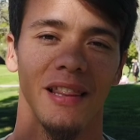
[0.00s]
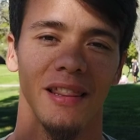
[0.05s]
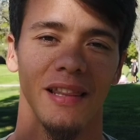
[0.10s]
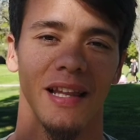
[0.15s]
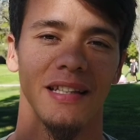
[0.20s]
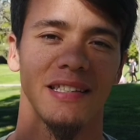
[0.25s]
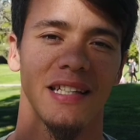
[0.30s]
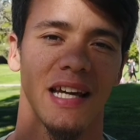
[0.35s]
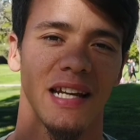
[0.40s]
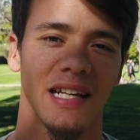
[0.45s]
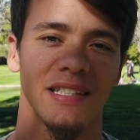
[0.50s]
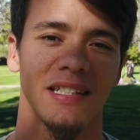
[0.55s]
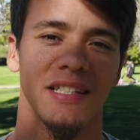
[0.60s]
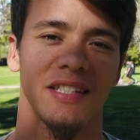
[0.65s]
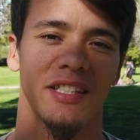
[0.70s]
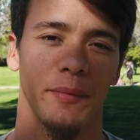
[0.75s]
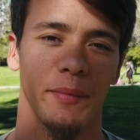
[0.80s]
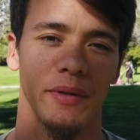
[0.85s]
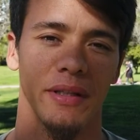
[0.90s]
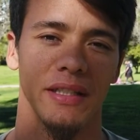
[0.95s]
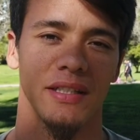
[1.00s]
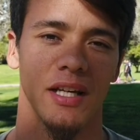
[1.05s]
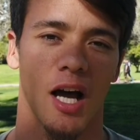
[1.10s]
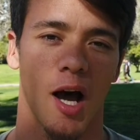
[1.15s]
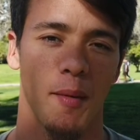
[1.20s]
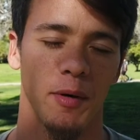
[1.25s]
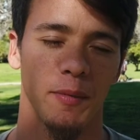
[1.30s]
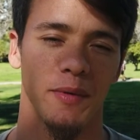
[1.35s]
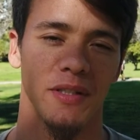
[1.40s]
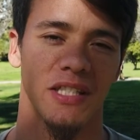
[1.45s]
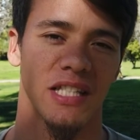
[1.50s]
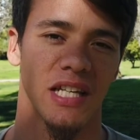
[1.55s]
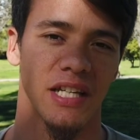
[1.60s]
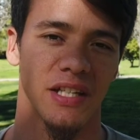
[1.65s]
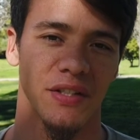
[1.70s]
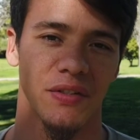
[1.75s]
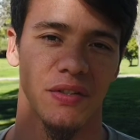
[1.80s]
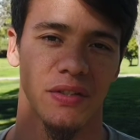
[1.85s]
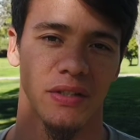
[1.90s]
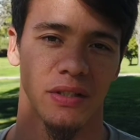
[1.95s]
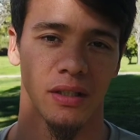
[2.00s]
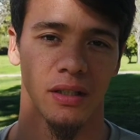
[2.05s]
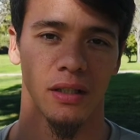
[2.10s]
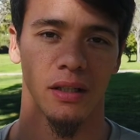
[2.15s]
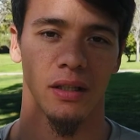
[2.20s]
Let's get into some of these common mistakes.